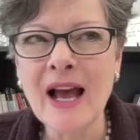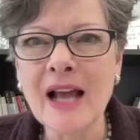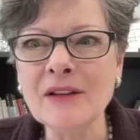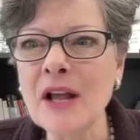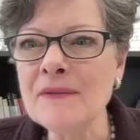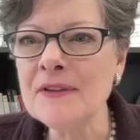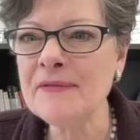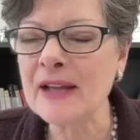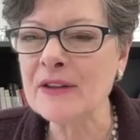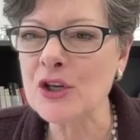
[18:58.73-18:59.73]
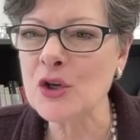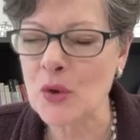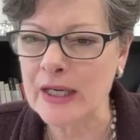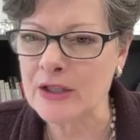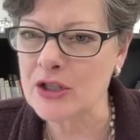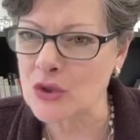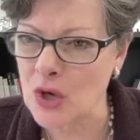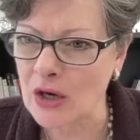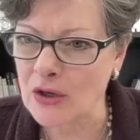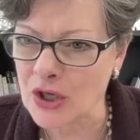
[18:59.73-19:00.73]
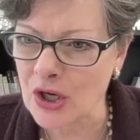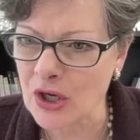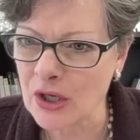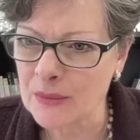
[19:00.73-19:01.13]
I love the fact that you created structure